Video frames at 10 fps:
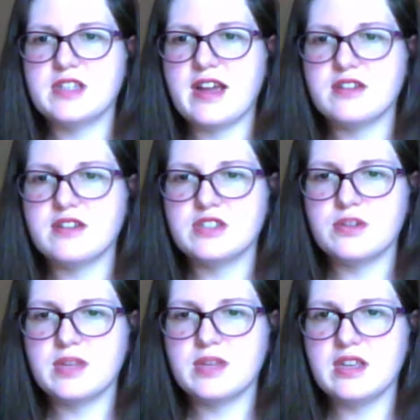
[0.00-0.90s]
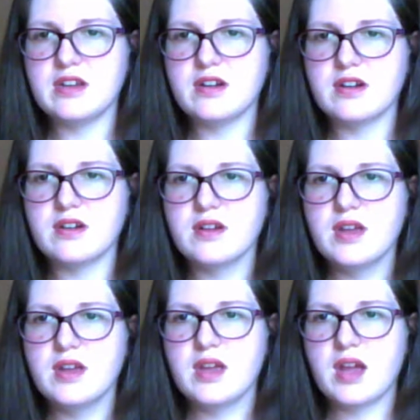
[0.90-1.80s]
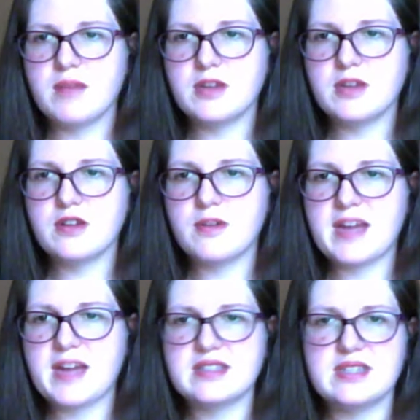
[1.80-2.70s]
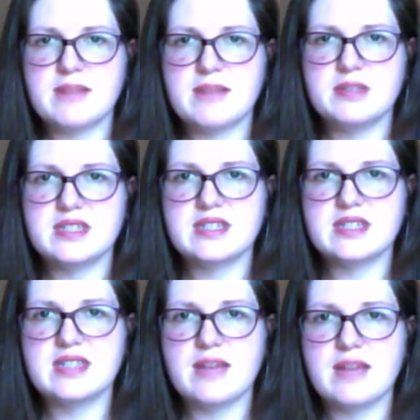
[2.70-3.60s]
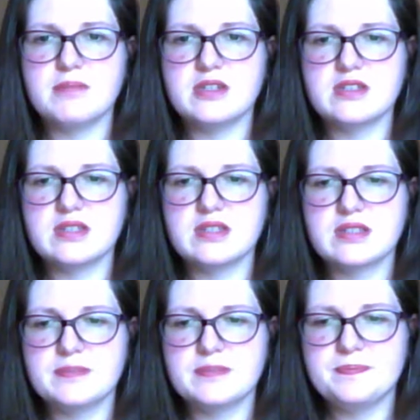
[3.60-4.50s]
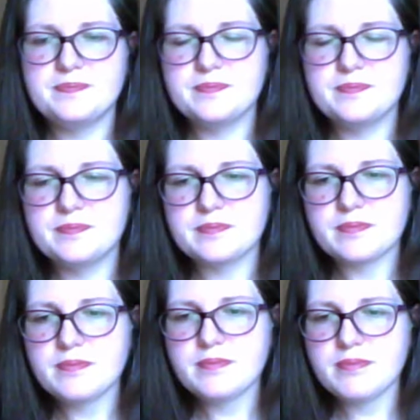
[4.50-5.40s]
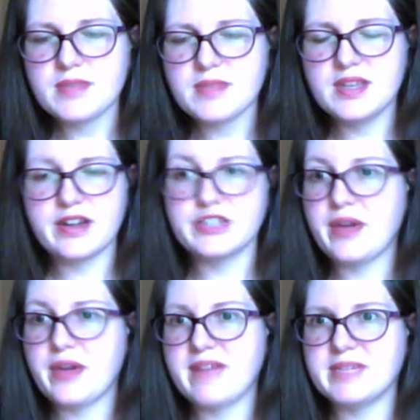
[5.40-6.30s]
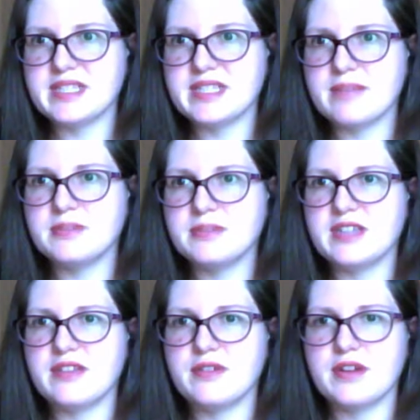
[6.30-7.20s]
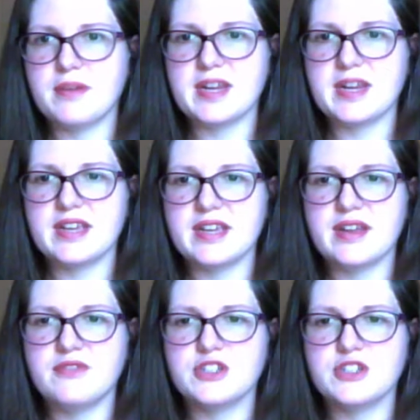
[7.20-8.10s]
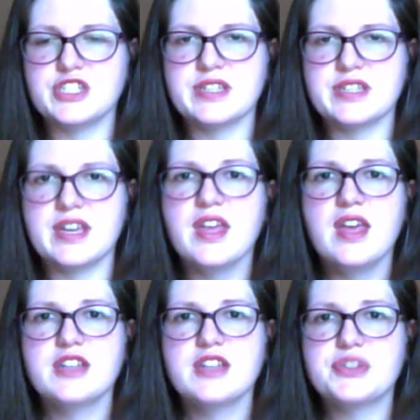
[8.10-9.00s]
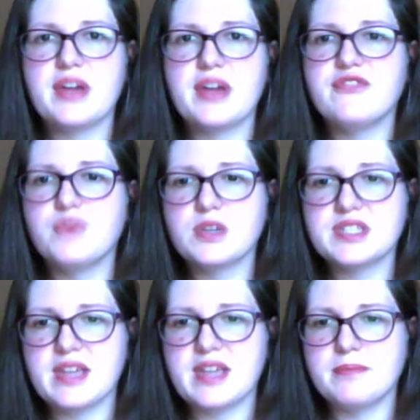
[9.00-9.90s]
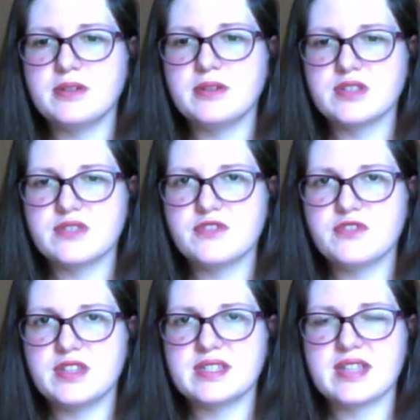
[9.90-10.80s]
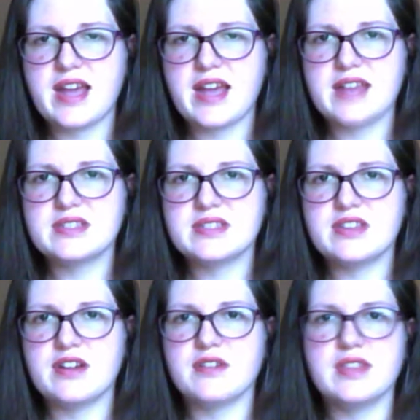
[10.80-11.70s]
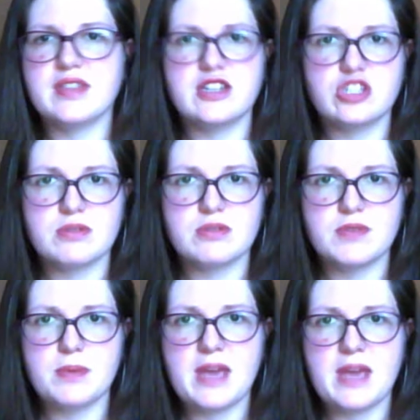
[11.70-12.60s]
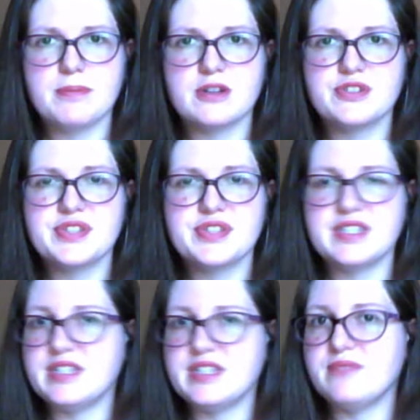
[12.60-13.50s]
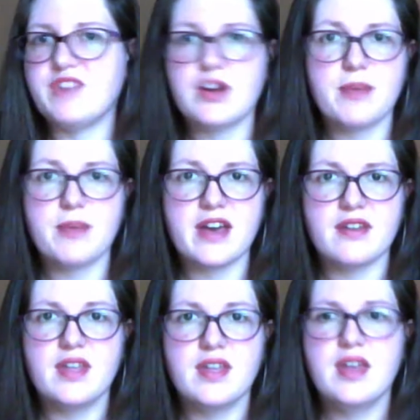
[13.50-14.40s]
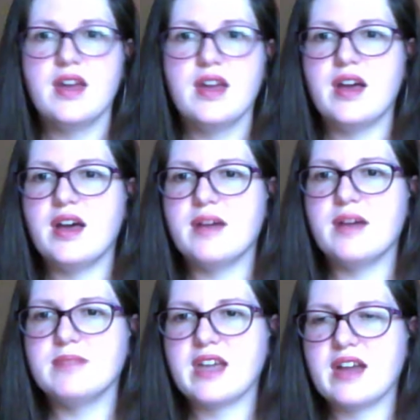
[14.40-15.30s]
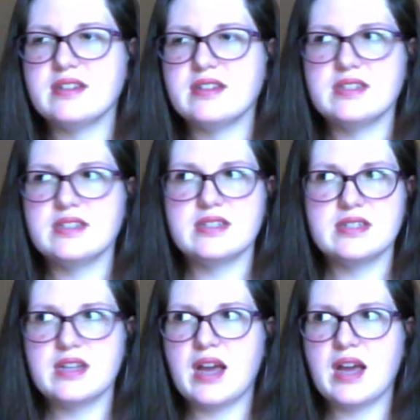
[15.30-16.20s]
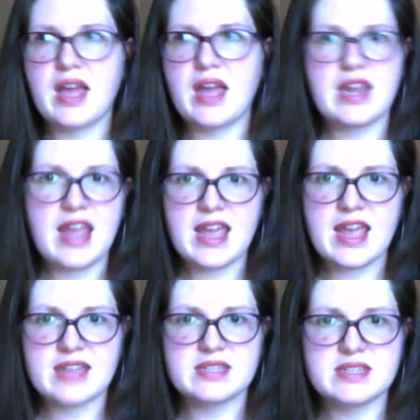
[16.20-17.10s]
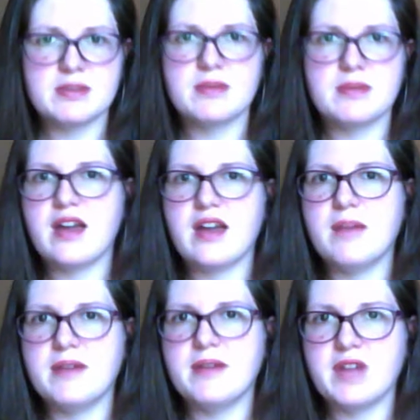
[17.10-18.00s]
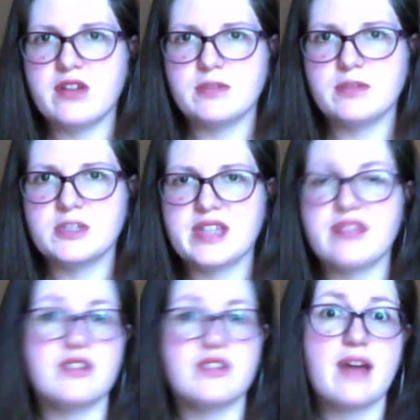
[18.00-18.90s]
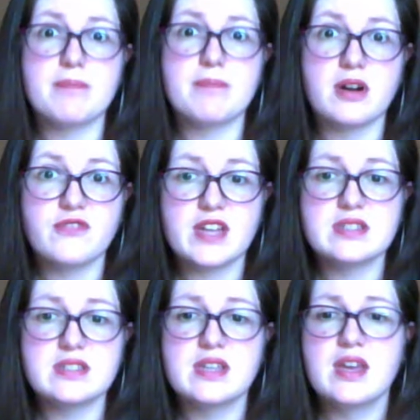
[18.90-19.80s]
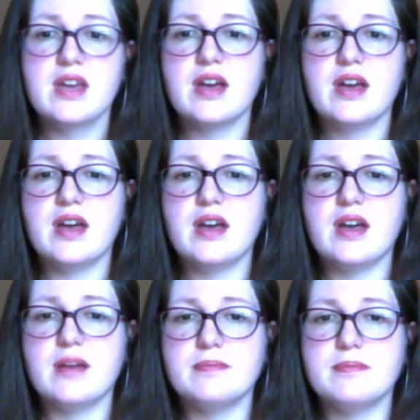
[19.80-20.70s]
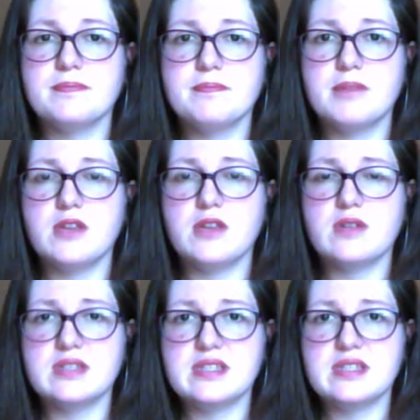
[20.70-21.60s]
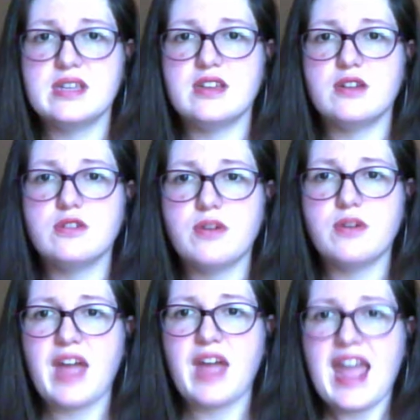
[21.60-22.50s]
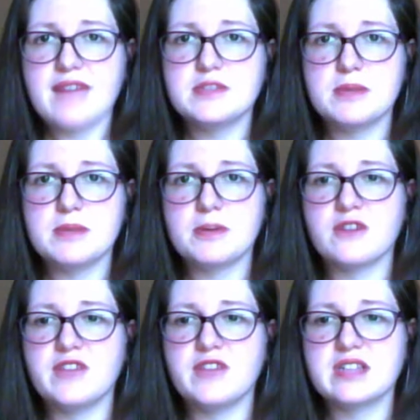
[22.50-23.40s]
So here, I'm going to go back to templates and examples. Here, I don't have my sample downloaded already, unfortunately. So I have 4 samples for this class. They're literature review papers that did very well. They got an A. Some of them got above 100%. They're not perfect, but you can see, you don't have to be perfect.